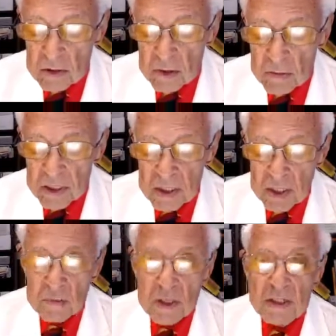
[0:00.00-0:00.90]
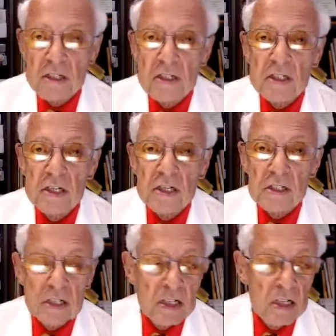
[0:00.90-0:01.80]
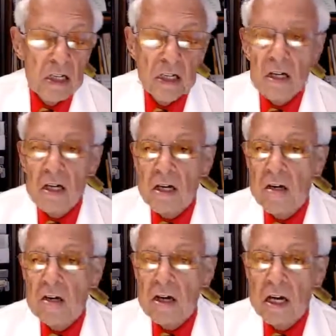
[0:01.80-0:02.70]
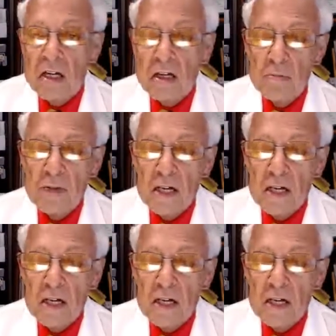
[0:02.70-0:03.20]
treatment, this patient is asking, you end up